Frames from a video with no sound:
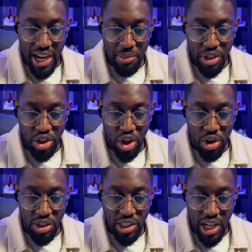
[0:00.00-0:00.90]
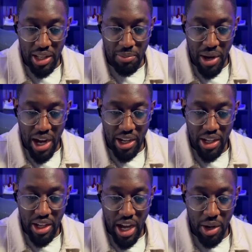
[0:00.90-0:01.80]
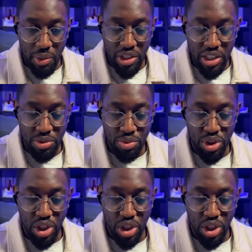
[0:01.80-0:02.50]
Let me just go slightly back. And I want you to just